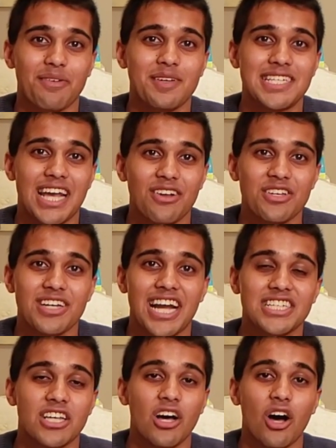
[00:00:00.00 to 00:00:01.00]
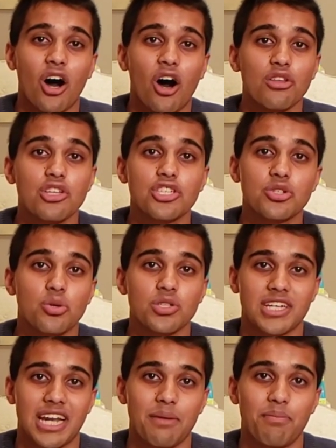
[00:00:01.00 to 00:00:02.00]
I'm going to be telling you guys all the
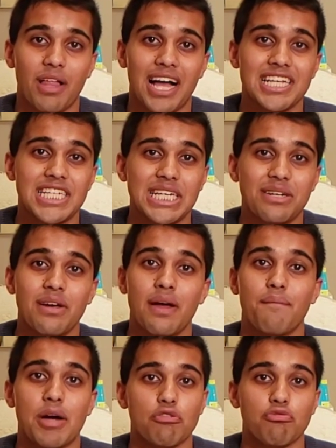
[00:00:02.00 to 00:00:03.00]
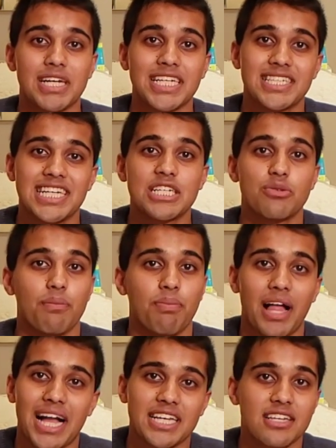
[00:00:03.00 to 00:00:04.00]
schools that I applied to, my reasoning to
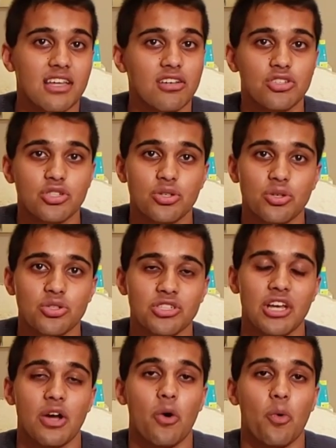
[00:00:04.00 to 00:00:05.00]
applying to those schools,